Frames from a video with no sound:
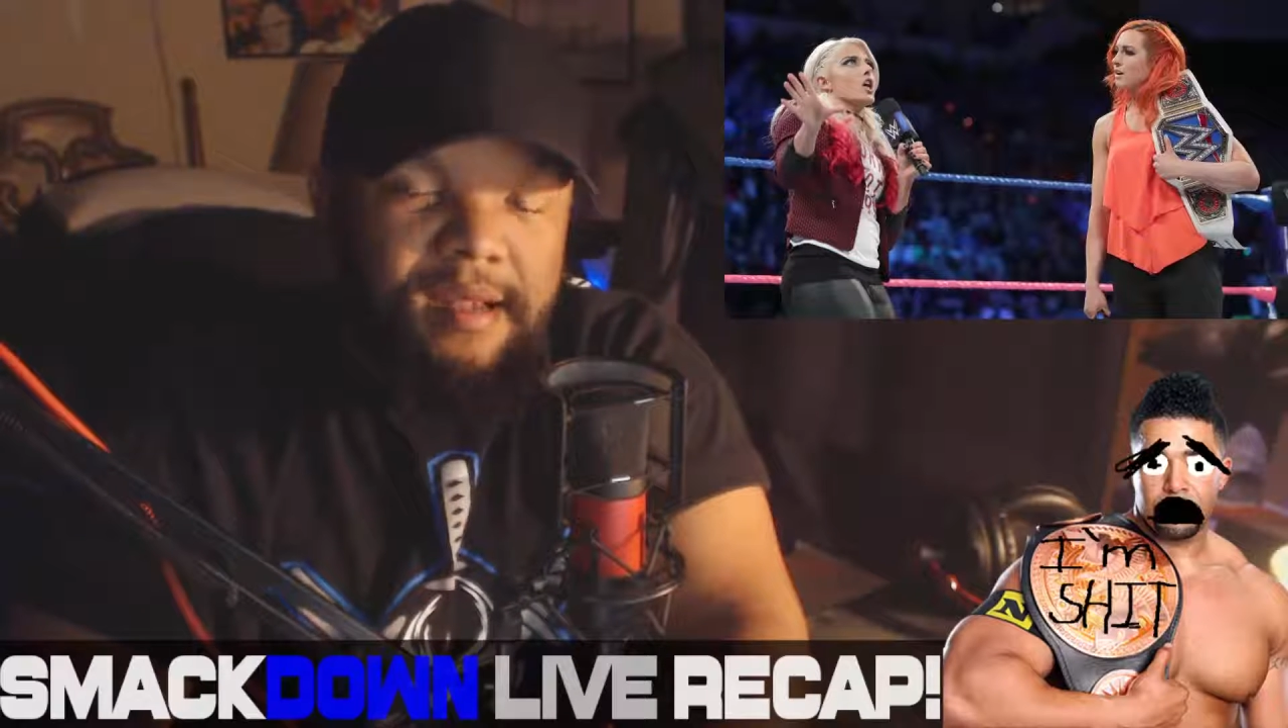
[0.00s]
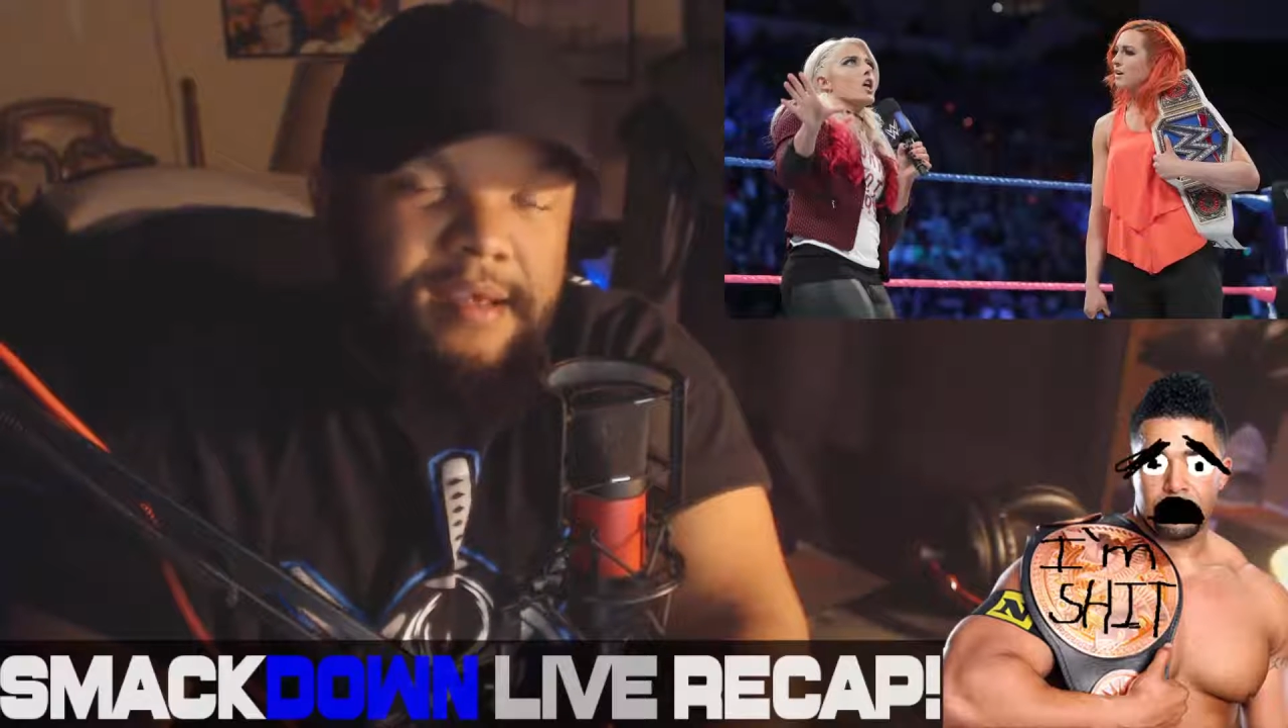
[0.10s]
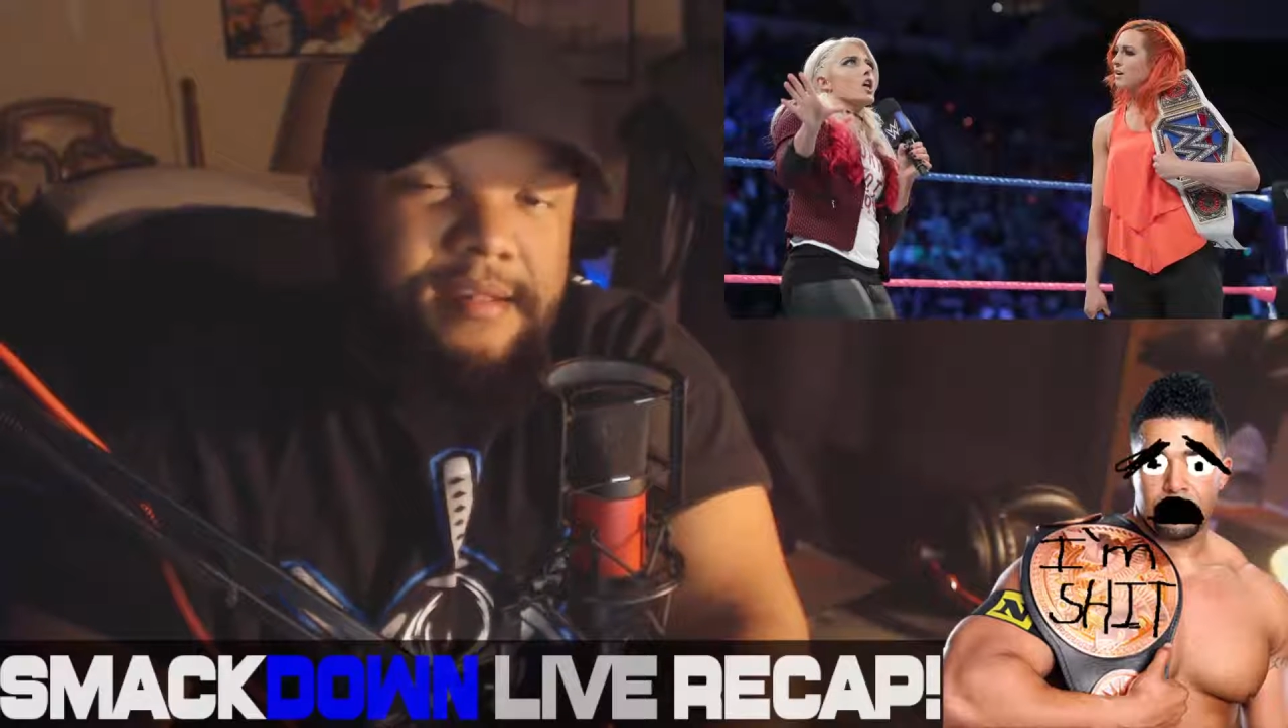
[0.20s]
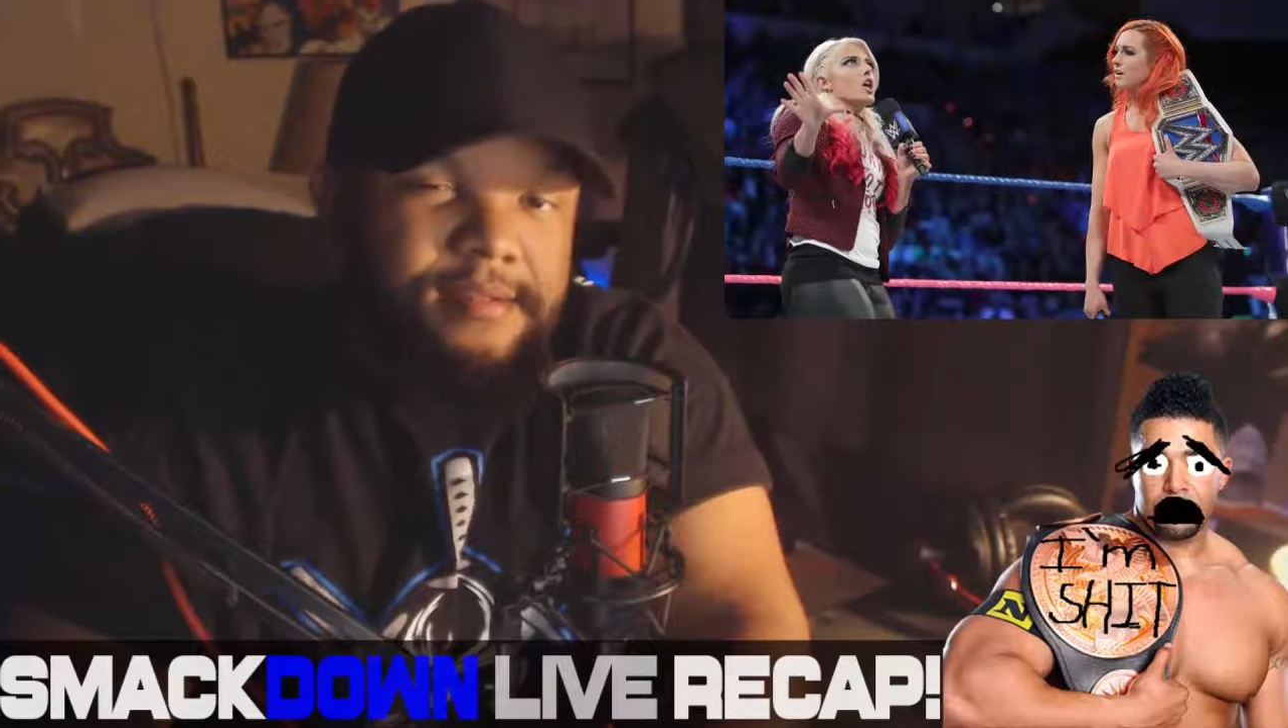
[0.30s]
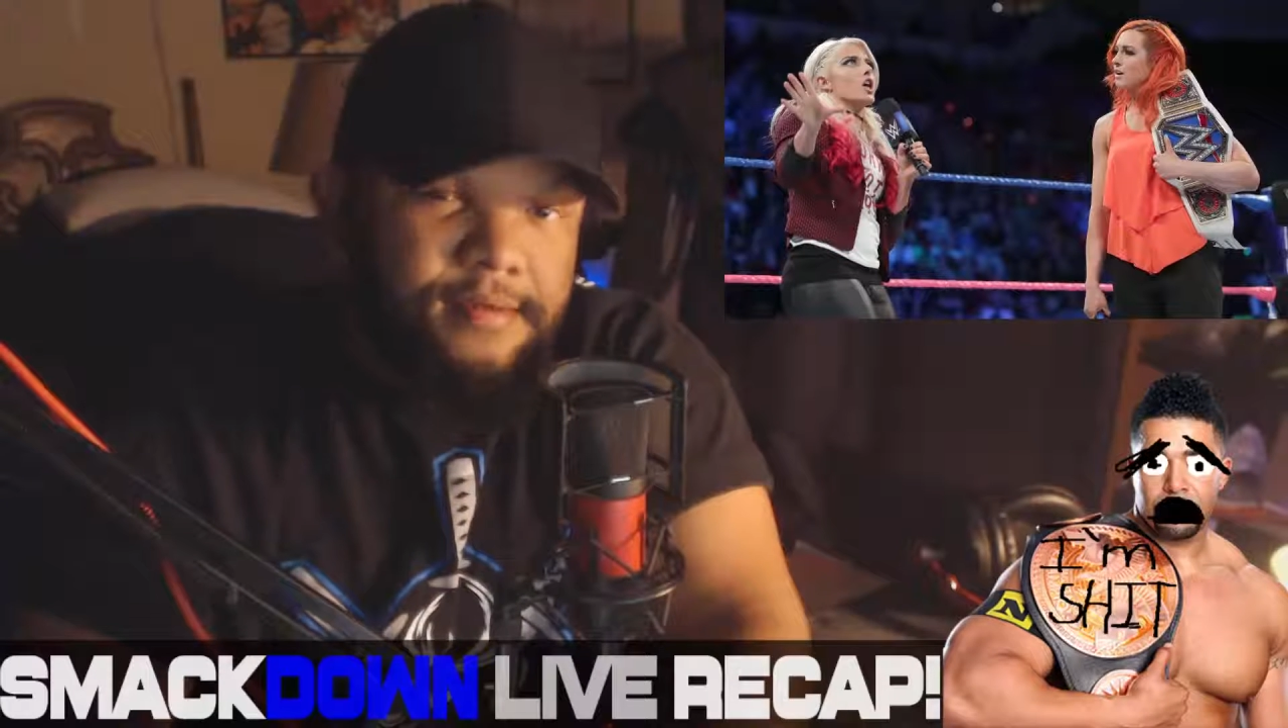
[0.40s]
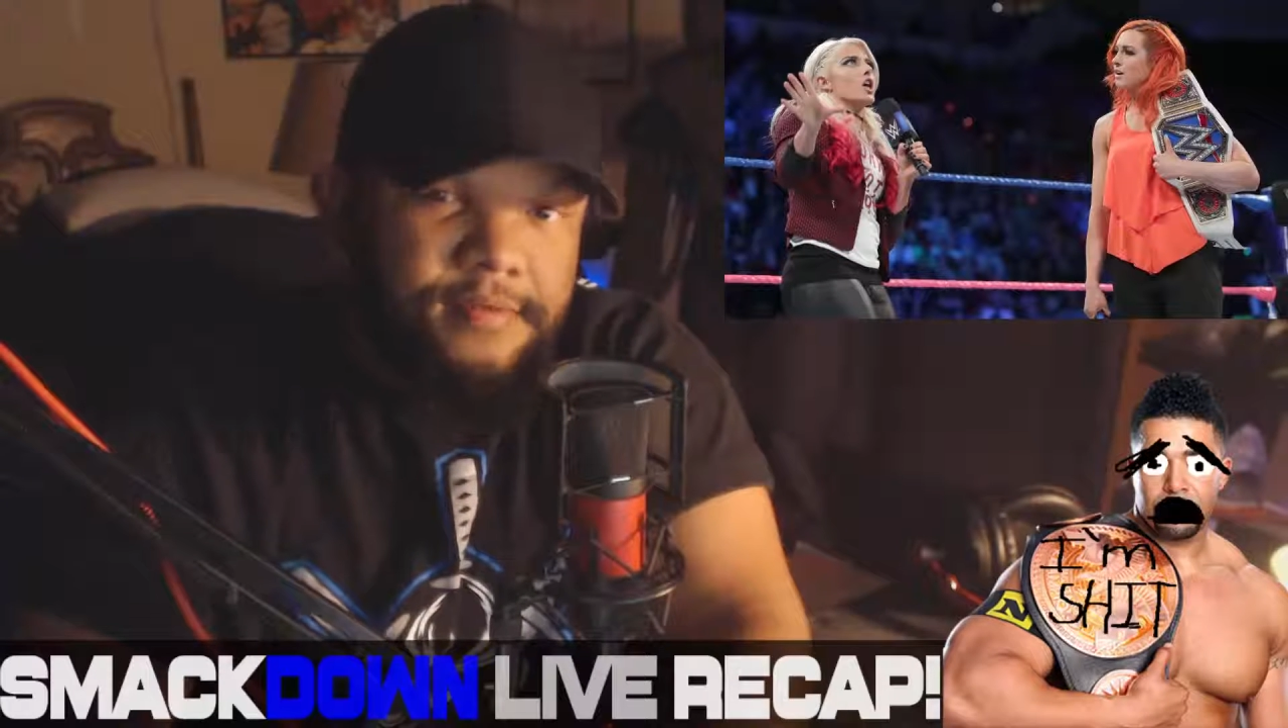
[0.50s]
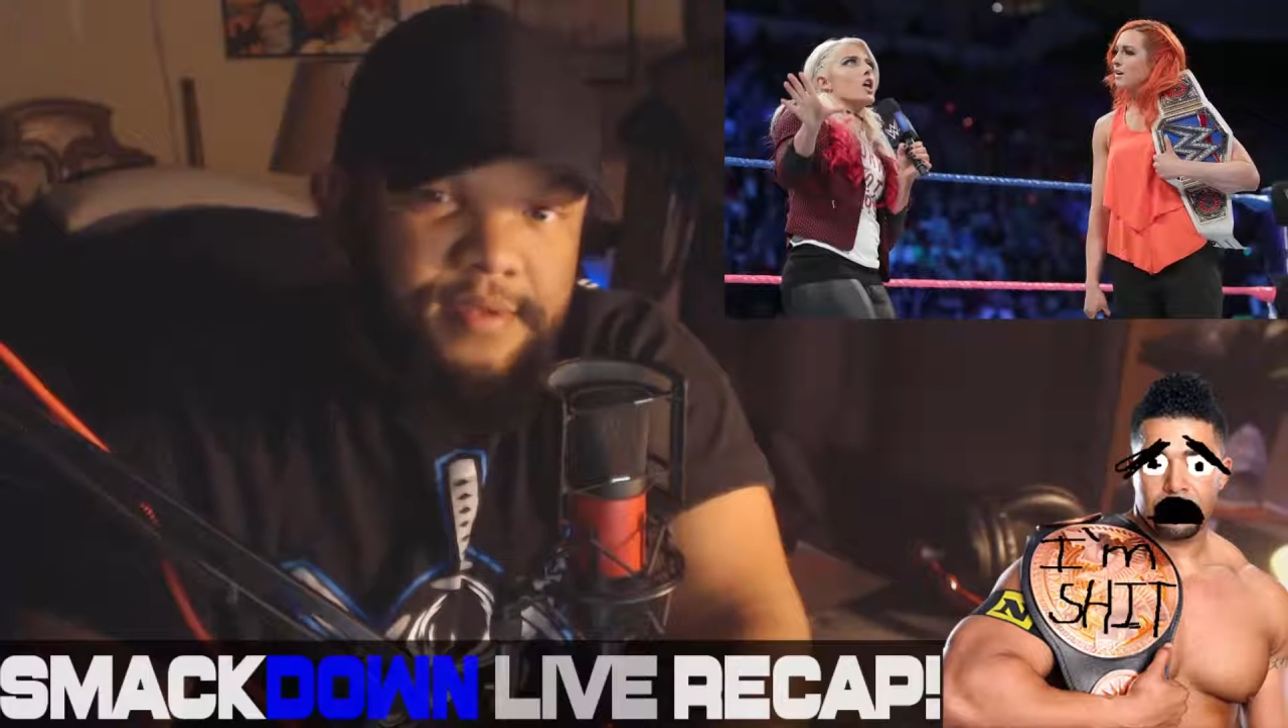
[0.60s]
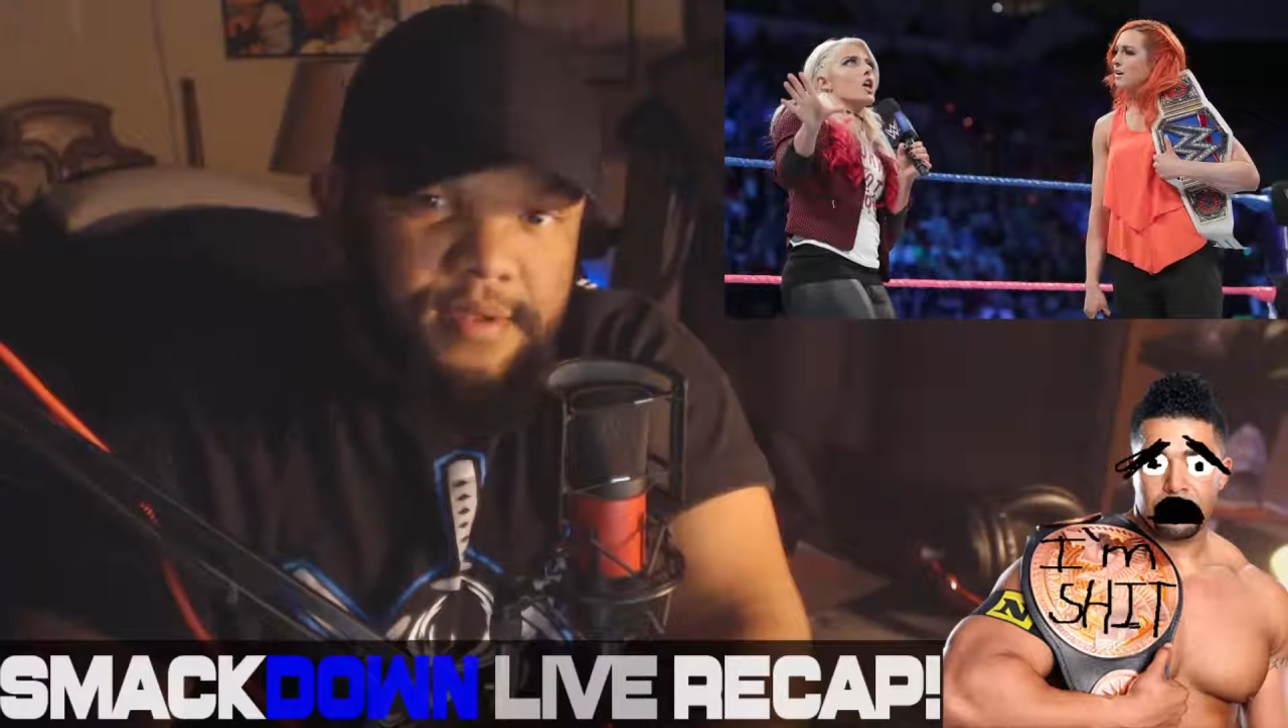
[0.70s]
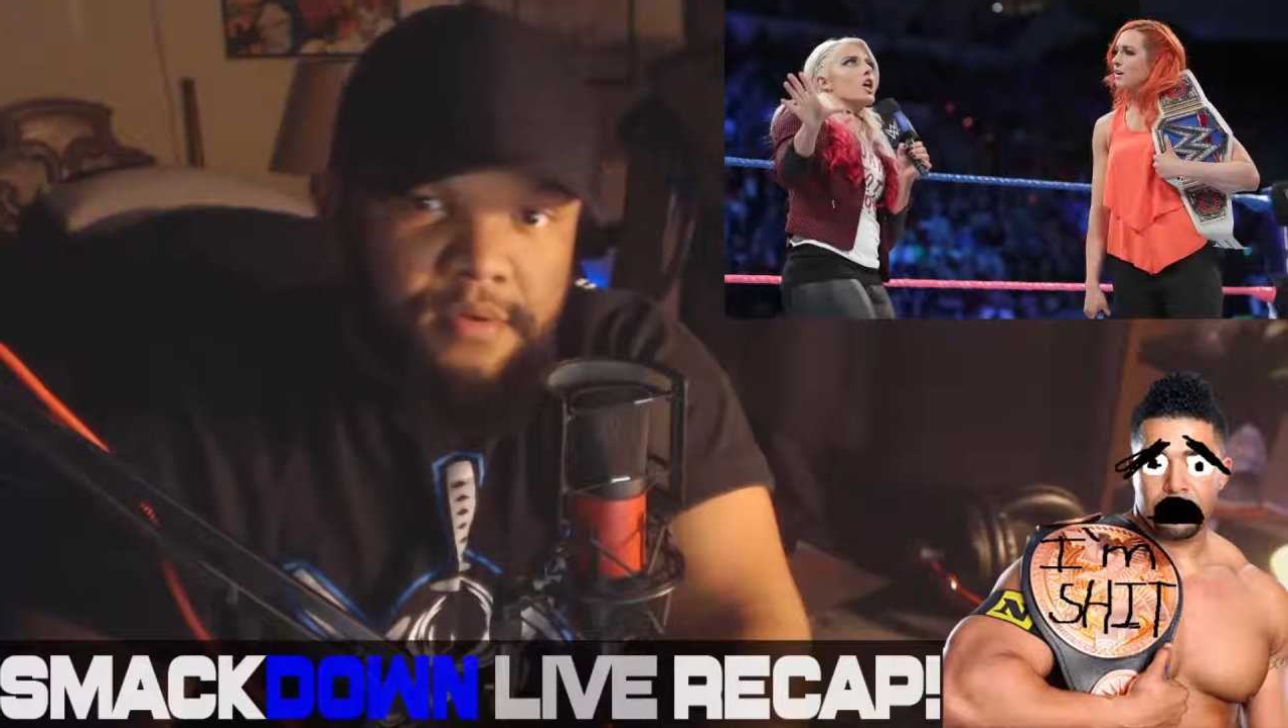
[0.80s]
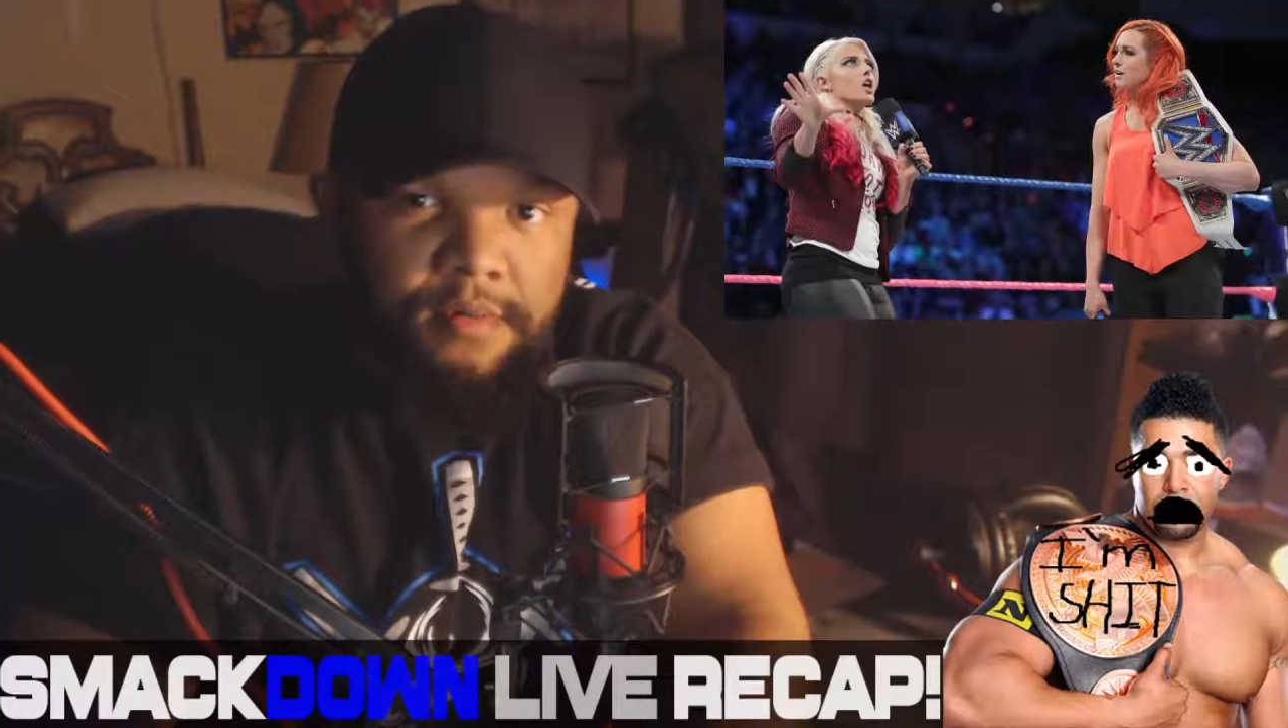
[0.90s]
so
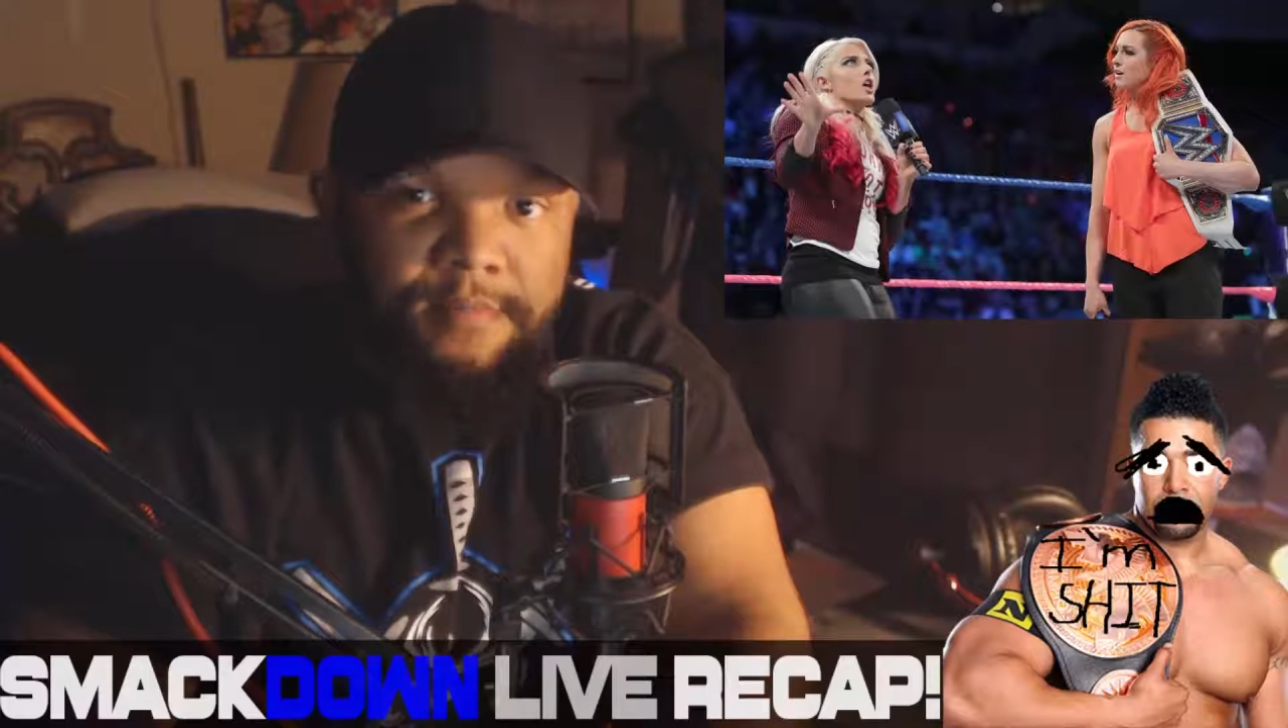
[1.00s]
soon,